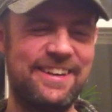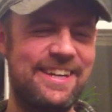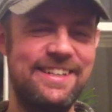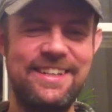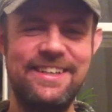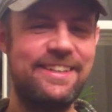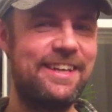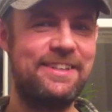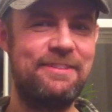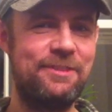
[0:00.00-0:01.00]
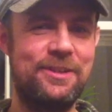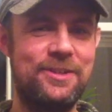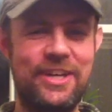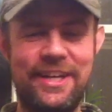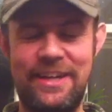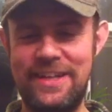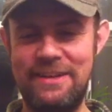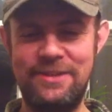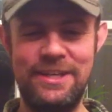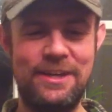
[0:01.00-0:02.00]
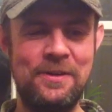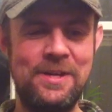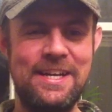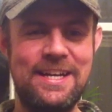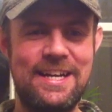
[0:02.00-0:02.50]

great. Yeah, definitely go check out that video.